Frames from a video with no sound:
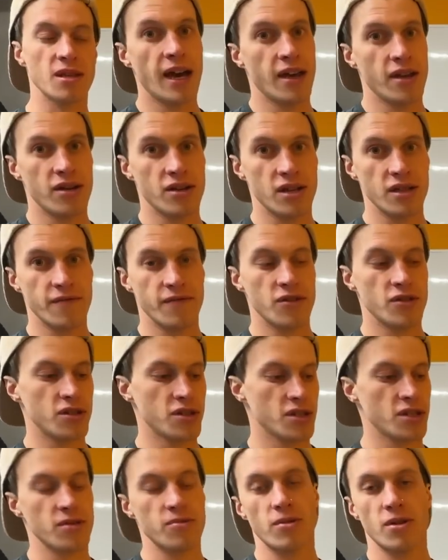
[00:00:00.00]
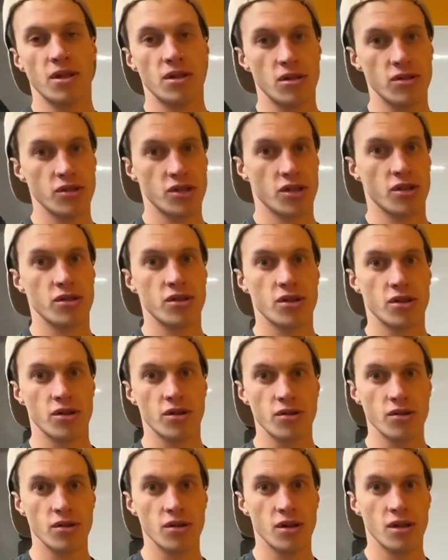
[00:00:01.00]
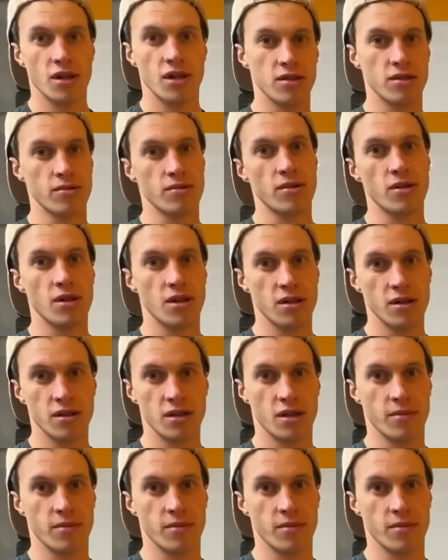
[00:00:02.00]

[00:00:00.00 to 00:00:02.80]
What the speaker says: Higher end versions will also control dual